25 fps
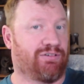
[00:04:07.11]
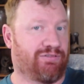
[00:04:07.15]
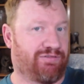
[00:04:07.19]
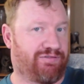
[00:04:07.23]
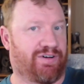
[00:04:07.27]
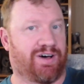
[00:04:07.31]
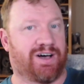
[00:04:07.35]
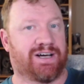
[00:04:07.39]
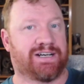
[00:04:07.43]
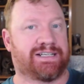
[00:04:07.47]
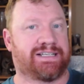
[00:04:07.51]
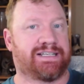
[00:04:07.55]

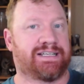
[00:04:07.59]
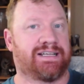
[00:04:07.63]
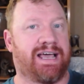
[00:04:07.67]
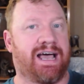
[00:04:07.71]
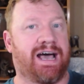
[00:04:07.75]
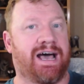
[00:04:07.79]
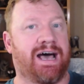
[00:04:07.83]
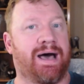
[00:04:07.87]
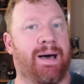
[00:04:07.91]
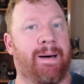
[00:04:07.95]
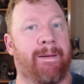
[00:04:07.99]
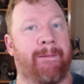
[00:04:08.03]
font.
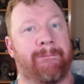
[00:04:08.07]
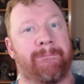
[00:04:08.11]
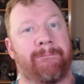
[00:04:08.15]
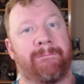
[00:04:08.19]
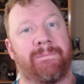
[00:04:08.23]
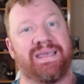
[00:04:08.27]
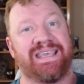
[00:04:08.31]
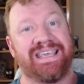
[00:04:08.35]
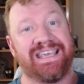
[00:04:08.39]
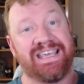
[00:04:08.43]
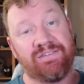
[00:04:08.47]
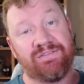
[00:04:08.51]

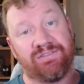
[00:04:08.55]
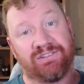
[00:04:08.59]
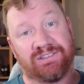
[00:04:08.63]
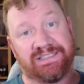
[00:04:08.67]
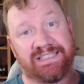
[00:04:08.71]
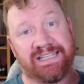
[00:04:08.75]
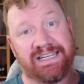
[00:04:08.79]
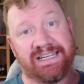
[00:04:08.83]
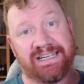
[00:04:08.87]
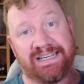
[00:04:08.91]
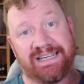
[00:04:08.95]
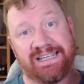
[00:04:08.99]
Evil
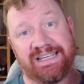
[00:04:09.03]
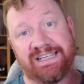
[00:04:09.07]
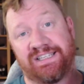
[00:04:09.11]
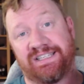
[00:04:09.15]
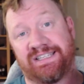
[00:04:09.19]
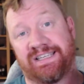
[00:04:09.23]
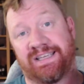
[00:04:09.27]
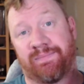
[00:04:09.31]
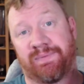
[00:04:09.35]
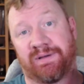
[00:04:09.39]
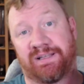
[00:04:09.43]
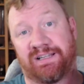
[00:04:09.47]
deities
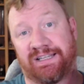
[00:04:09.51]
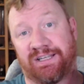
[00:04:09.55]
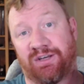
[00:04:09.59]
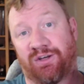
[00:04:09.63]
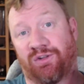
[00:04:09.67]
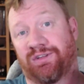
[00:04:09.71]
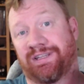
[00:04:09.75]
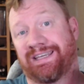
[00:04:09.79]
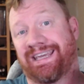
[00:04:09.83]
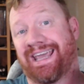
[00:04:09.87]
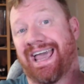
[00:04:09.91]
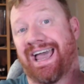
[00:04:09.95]
typically
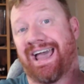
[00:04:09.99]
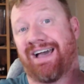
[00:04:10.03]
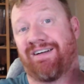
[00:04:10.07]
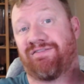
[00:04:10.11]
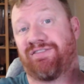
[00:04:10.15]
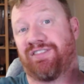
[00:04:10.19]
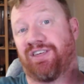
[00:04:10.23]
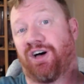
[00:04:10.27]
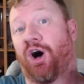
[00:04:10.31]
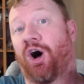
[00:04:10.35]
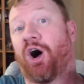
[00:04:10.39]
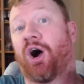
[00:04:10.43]
only
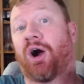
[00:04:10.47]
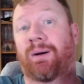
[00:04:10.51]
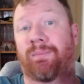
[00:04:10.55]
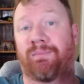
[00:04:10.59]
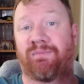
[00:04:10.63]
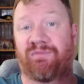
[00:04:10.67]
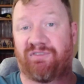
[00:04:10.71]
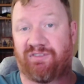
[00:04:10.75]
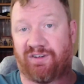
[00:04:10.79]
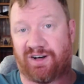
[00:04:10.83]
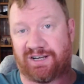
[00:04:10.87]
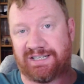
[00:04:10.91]
have the
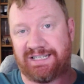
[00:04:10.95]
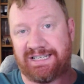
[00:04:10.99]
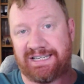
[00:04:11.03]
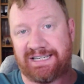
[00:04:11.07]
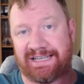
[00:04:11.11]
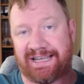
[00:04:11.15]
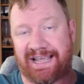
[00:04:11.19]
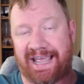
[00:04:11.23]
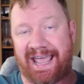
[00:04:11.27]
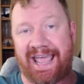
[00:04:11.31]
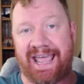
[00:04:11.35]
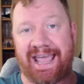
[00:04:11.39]
harm font,
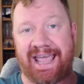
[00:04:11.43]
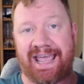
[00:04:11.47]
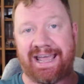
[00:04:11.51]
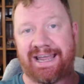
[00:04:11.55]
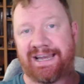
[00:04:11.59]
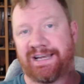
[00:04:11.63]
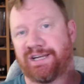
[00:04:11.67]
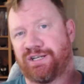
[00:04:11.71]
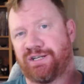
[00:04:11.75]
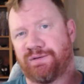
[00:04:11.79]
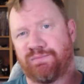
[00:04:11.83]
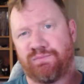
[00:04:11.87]

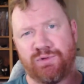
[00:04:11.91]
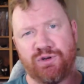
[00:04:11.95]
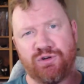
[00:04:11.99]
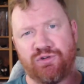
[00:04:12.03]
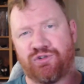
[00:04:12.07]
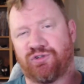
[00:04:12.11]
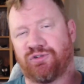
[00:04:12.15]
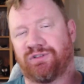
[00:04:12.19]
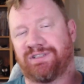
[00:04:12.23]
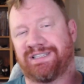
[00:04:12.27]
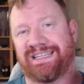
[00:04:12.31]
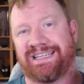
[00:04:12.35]
and
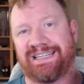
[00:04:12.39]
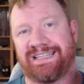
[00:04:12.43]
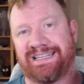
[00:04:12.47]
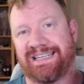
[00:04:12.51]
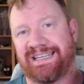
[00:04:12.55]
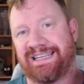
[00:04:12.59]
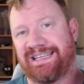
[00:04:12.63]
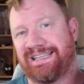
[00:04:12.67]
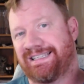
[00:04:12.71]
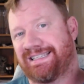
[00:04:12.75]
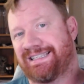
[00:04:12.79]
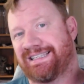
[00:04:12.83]
neutral
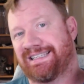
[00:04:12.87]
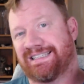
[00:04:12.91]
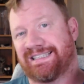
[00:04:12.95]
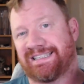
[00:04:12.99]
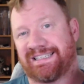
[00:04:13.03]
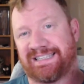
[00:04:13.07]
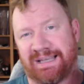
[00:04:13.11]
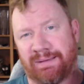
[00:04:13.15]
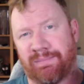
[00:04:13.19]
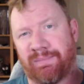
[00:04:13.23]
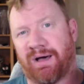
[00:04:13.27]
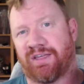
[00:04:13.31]
deities and
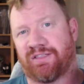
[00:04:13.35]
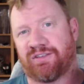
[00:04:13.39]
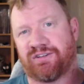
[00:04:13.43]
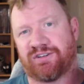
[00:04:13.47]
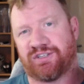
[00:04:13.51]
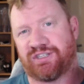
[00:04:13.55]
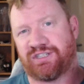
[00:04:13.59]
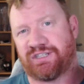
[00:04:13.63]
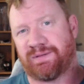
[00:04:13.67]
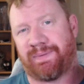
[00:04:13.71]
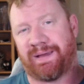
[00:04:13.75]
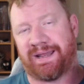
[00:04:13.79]
some
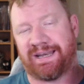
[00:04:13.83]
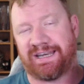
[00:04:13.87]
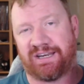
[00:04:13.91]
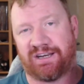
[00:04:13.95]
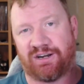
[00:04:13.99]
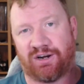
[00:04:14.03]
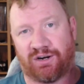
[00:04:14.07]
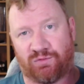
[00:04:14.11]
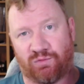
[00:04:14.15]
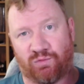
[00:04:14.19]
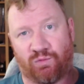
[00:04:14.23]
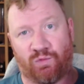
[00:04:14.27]
others,
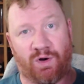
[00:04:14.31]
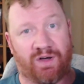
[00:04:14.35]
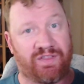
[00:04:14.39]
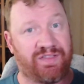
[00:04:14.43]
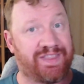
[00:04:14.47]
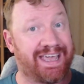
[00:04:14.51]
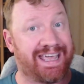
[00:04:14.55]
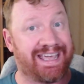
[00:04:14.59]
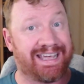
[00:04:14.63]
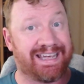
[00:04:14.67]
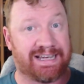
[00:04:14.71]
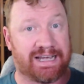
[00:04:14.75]
depending on what
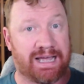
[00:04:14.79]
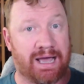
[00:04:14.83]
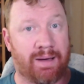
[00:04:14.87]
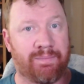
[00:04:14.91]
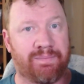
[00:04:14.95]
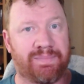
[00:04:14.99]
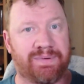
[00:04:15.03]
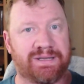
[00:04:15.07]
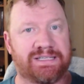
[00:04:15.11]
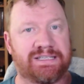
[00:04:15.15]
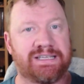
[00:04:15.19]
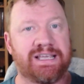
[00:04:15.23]
they
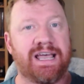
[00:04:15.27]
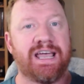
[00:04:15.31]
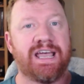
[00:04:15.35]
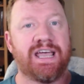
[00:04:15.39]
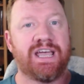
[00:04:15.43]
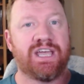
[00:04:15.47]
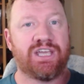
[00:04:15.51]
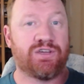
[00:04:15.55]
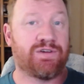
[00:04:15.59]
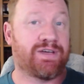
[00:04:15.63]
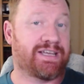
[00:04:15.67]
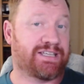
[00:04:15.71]
encompass,
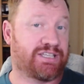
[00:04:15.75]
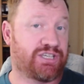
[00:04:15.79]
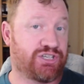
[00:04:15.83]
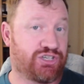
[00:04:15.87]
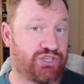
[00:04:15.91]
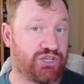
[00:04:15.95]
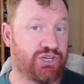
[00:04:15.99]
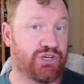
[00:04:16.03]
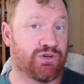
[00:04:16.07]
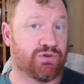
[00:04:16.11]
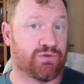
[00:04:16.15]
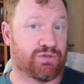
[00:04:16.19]
you get to
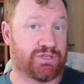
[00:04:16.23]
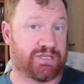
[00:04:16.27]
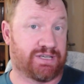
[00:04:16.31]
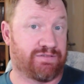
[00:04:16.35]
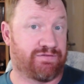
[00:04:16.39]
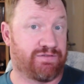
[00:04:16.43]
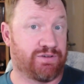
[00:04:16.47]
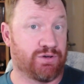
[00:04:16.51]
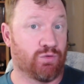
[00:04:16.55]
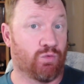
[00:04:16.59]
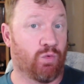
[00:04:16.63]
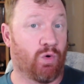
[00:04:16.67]
choose
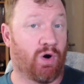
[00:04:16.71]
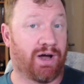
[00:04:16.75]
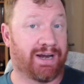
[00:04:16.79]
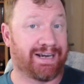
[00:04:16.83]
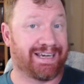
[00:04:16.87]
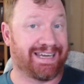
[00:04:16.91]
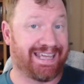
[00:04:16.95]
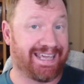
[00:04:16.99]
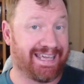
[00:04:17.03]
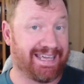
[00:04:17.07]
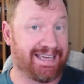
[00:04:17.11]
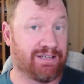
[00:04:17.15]
if you
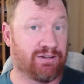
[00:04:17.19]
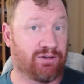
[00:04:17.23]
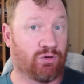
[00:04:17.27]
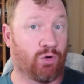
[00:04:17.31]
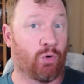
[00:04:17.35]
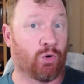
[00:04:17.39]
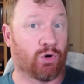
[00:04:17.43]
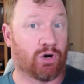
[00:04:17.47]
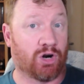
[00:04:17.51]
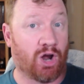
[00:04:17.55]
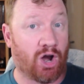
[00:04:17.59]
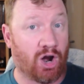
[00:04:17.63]
want heal
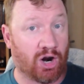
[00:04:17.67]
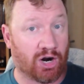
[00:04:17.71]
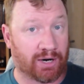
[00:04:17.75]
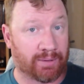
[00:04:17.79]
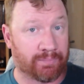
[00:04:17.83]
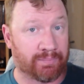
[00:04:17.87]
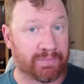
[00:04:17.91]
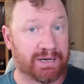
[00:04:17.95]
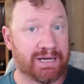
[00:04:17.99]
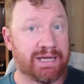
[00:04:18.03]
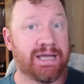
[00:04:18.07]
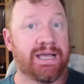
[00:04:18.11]
or
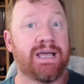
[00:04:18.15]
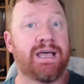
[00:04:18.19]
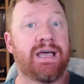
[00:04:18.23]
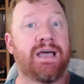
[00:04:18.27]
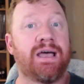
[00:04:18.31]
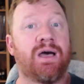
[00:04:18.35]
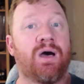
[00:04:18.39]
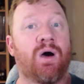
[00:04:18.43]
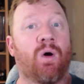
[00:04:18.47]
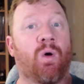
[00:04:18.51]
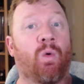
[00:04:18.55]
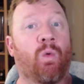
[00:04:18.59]
harm.
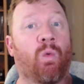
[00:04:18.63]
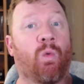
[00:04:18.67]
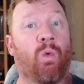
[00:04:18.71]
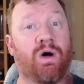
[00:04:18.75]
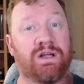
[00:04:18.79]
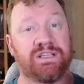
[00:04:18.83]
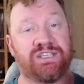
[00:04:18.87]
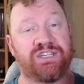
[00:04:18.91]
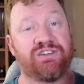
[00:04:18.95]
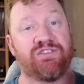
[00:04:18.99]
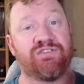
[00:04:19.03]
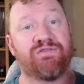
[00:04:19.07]

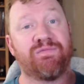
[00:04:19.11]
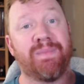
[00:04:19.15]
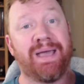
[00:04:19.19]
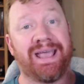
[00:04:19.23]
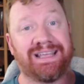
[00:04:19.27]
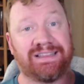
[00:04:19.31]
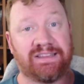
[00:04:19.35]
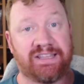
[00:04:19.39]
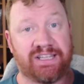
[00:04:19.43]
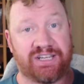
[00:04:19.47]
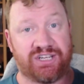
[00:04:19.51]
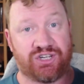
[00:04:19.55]
Once you've
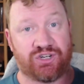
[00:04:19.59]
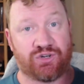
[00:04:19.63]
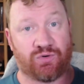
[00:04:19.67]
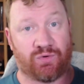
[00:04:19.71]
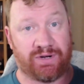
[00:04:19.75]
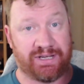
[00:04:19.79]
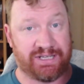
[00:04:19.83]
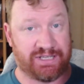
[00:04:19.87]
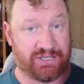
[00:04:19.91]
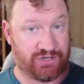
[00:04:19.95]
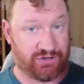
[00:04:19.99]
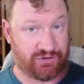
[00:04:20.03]
made this
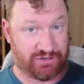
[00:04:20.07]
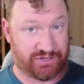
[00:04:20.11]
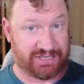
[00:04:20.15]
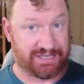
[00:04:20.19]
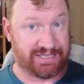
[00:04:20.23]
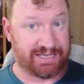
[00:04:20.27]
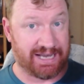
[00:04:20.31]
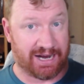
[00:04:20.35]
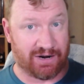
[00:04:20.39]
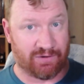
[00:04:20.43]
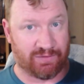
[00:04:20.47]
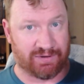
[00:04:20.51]
choice, you're
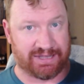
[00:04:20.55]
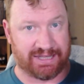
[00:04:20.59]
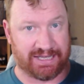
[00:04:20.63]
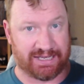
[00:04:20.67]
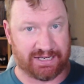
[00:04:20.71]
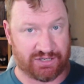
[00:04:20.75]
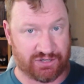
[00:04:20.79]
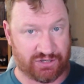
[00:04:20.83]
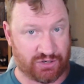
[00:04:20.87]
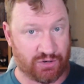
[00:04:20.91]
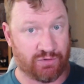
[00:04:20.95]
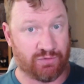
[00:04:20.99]
stuck with
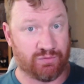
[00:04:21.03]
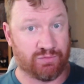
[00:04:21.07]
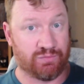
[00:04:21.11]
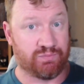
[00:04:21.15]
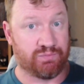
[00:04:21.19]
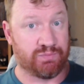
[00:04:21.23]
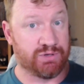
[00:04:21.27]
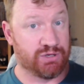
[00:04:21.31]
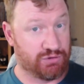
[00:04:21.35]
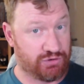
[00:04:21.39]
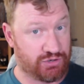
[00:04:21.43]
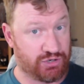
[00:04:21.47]
it, so
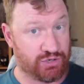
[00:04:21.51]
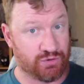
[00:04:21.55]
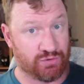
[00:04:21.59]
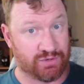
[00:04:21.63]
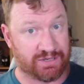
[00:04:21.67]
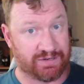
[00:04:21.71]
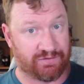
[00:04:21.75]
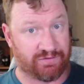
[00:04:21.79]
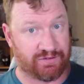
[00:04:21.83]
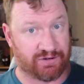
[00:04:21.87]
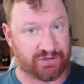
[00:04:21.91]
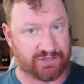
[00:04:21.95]
you
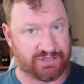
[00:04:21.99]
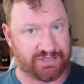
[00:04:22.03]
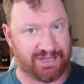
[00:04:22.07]
choose at 1st